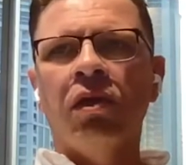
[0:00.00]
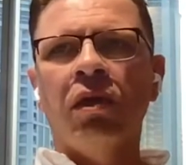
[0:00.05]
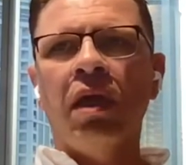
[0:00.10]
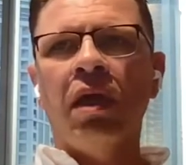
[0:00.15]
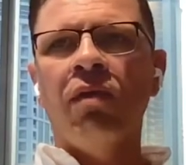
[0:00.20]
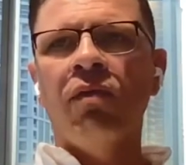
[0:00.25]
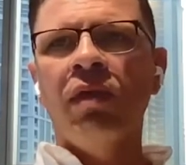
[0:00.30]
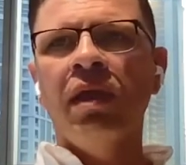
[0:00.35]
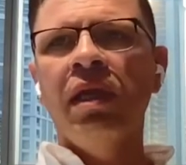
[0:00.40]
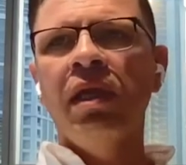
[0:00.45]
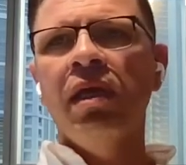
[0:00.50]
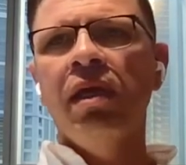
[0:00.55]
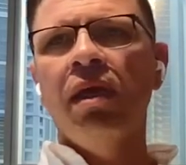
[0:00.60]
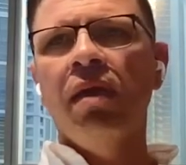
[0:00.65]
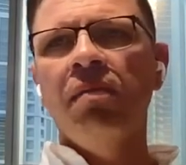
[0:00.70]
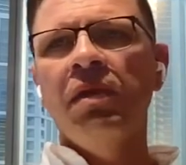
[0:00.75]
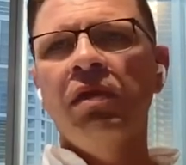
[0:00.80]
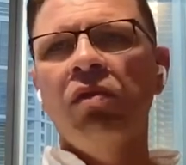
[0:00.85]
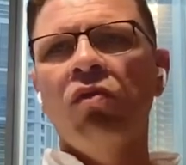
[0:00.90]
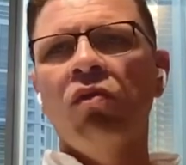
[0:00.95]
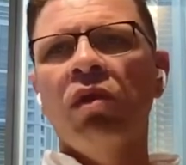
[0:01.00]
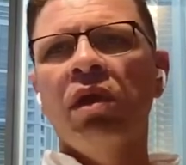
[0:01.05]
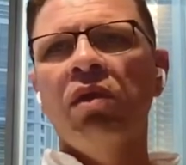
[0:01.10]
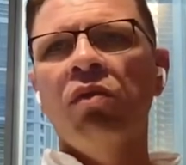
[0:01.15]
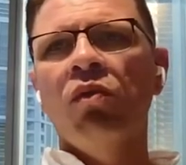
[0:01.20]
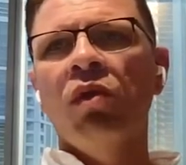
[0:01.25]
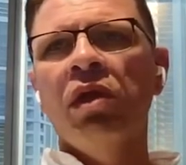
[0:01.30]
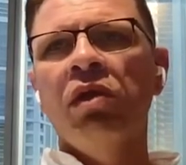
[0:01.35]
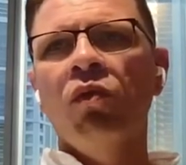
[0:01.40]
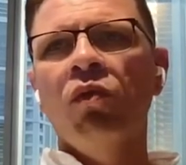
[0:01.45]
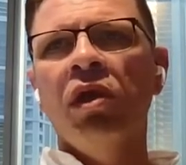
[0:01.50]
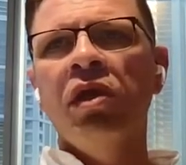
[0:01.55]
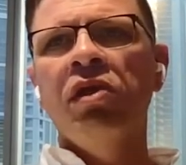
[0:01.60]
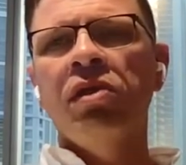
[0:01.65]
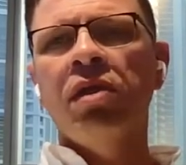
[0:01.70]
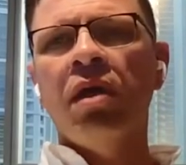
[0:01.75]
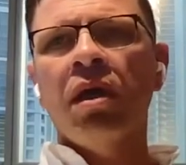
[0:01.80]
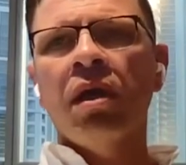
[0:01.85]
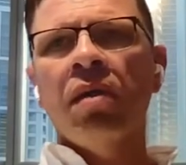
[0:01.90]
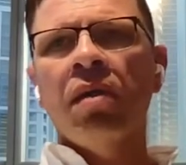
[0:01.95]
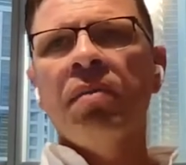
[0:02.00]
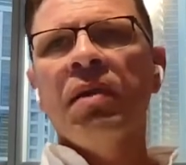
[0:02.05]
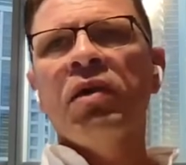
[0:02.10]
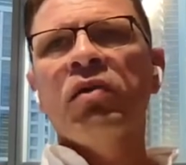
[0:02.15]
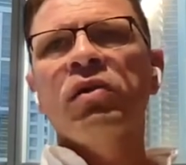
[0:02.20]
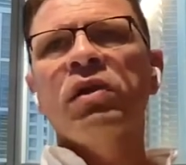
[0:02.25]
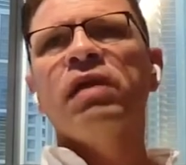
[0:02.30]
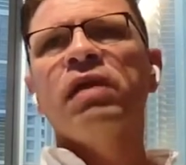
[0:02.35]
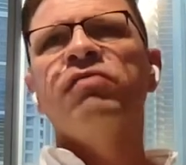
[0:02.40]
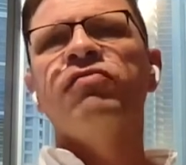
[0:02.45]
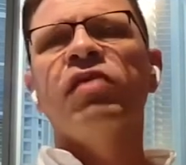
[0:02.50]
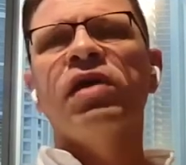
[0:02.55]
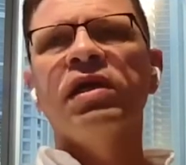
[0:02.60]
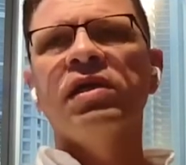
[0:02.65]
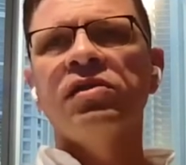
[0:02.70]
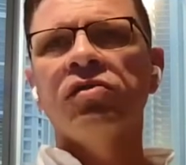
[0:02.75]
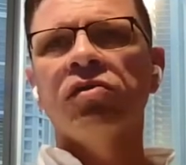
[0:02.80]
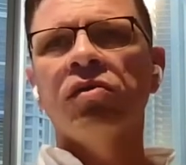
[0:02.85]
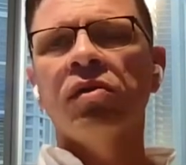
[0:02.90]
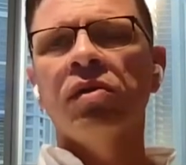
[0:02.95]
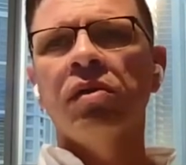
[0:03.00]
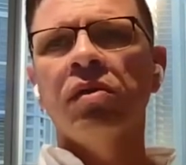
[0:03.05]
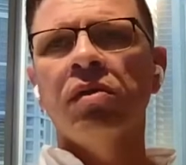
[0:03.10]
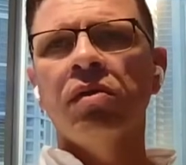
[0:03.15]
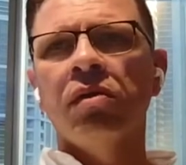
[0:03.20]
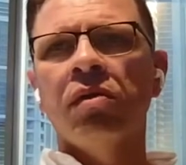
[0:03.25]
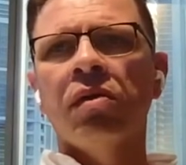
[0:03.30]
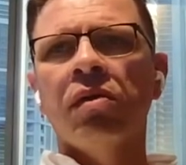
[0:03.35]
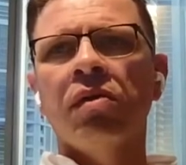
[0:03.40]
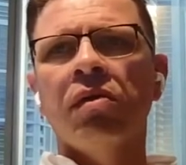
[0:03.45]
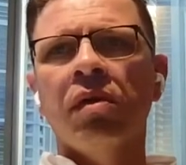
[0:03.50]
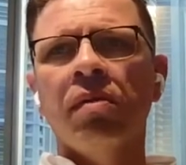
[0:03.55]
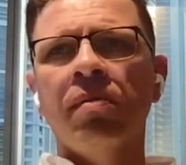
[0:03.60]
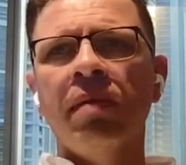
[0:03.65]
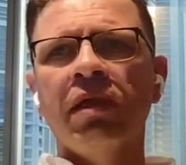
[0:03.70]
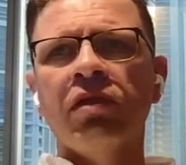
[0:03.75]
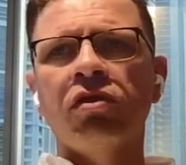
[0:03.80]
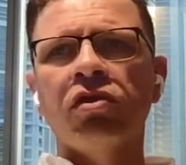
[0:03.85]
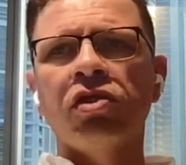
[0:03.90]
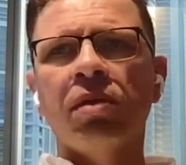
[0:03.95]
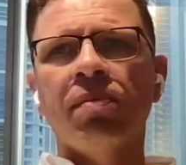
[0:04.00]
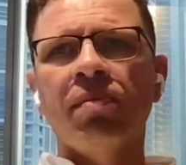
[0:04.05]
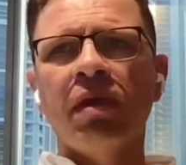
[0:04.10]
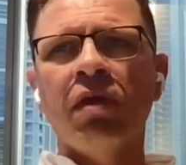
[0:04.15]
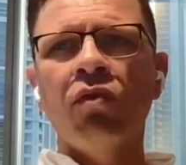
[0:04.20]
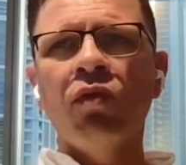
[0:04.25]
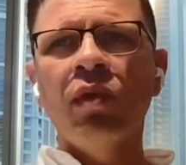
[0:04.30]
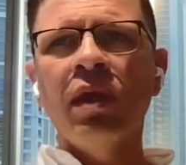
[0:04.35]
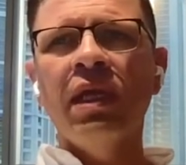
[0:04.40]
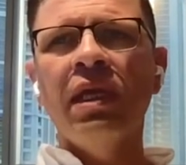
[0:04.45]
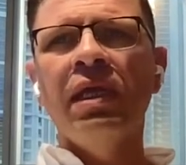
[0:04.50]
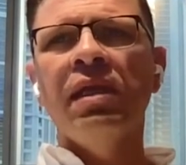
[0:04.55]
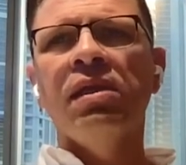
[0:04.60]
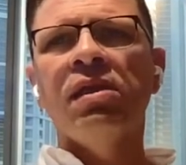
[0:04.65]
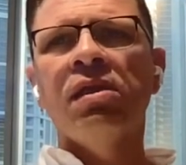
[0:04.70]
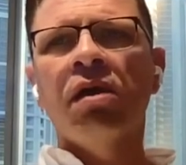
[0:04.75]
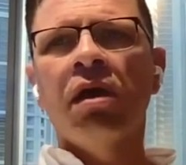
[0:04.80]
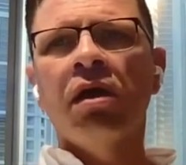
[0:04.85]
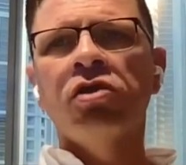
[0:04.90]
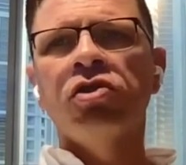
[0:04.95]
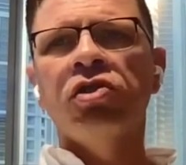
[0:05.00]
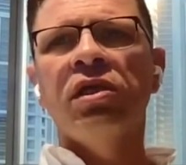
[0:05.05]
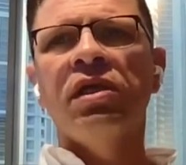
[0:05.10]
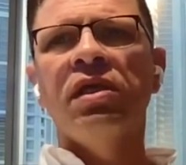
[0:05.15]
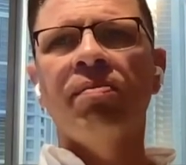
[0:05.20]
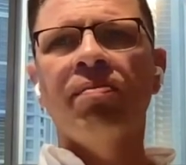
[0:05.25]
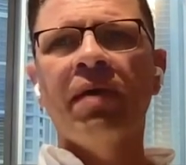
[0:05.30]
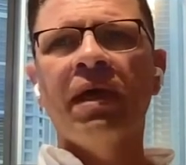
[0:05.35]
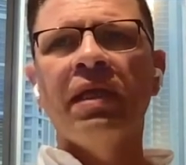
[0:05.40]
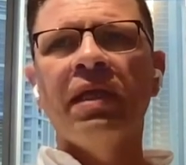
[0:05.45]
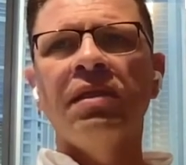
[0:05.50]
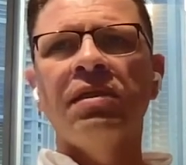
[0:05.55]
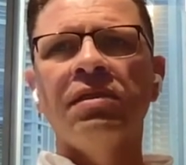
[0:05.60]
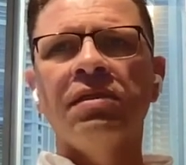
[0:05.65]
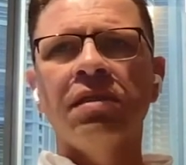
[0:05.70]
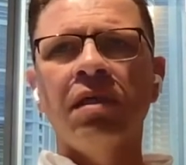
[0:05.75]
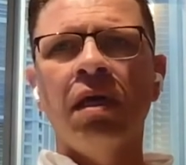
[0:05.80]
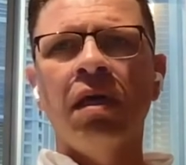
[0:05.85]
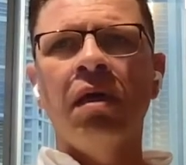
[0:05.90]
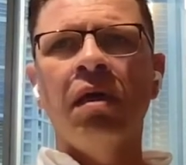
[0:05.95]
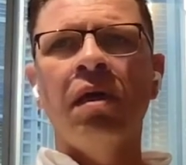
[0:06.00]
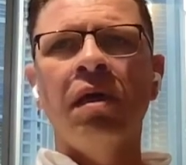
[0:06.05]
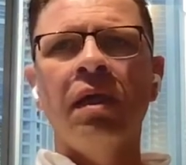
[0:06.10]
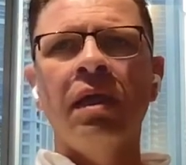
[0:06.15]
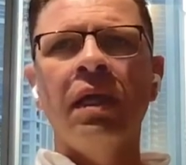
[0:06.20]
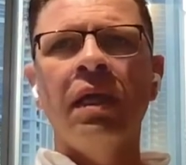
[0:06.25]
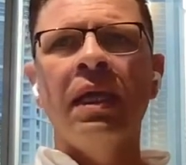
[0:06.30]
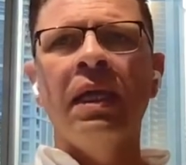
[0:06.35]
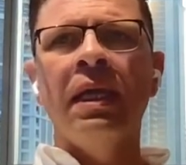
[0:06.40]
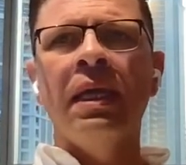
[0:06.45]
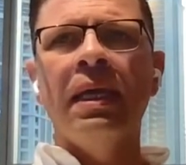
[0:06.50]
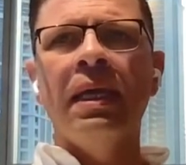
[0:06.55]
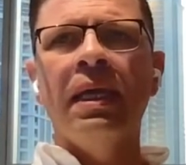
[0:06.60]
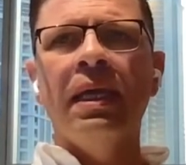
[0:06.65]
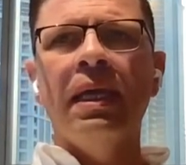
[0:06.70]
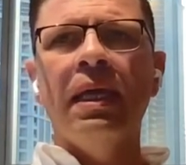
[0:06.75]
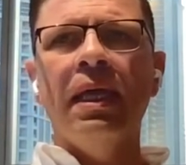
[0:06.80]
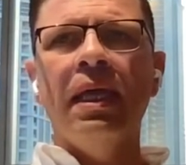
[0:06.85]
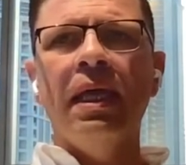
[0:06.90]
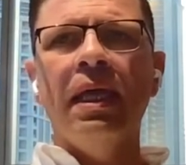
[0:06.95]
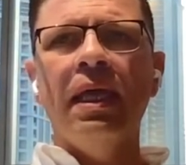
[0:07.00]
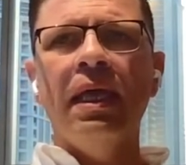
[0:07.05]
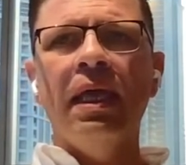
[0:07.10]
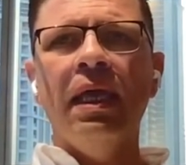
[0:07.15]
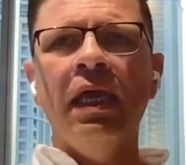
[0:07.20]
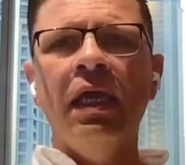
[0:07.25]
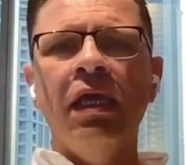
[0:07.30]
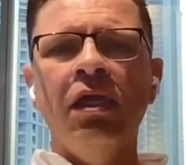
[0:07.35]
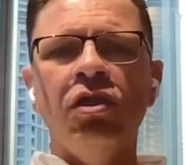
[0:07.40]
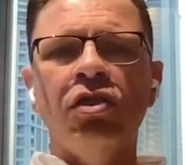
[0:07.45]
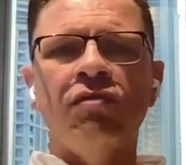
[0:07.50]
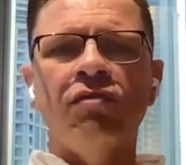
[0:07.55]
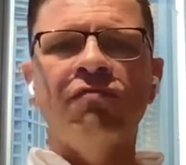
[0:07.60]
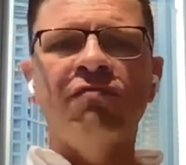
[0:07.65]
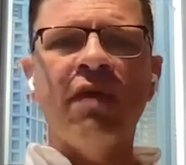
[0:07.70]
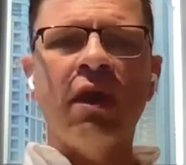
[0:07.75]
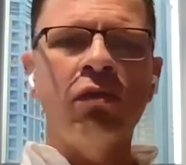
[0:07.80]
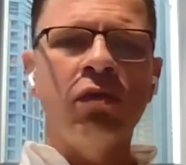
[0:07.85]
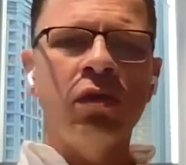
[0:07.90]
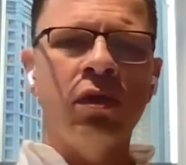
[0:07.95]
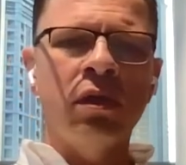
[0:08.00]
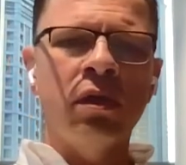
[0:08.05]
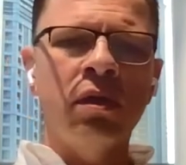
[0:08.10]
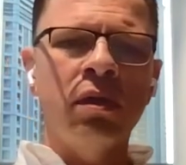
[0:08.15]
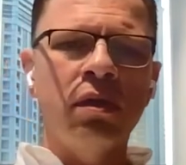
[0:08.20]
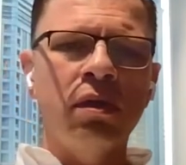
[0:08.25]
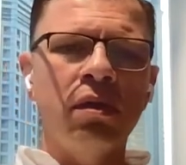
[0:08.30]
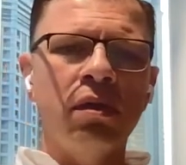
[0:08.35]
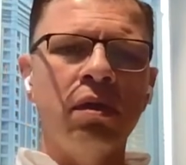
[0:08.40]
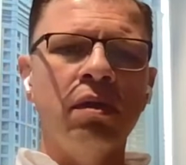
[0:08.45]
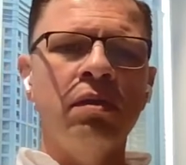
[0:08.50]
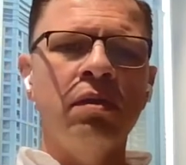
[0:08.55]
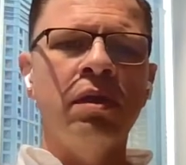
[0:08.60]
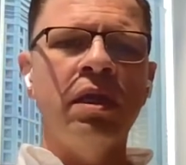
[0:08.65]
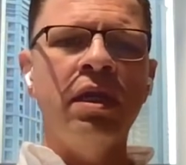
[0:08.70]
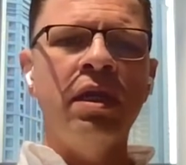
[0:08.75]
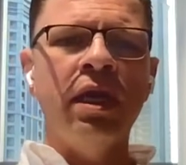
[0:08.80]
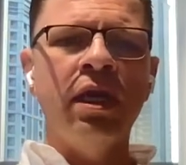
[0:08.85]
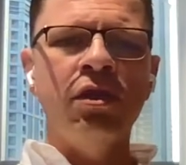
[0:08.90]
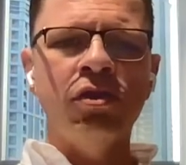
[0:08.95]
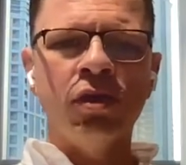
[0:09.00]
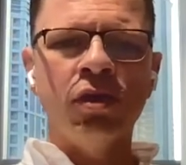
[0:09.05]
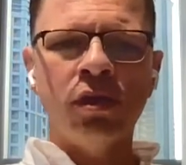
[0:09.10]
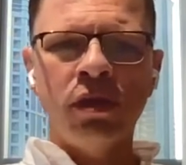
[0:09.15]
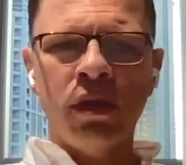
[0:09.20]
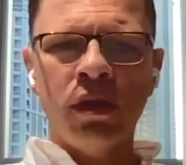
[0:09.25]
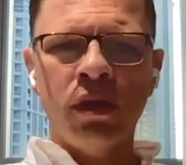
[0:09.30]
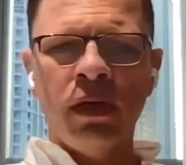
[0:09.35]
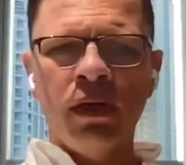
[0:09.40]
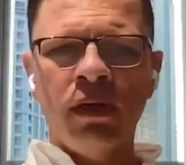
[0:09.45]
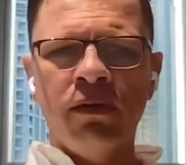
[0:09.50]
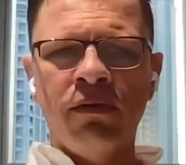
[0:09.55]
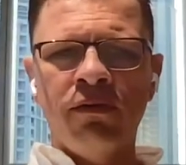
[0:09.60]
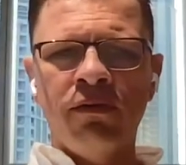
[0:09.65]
Look, it really, I mean, when you talk about advice or mentorship, it really largely depends on each founder, the nature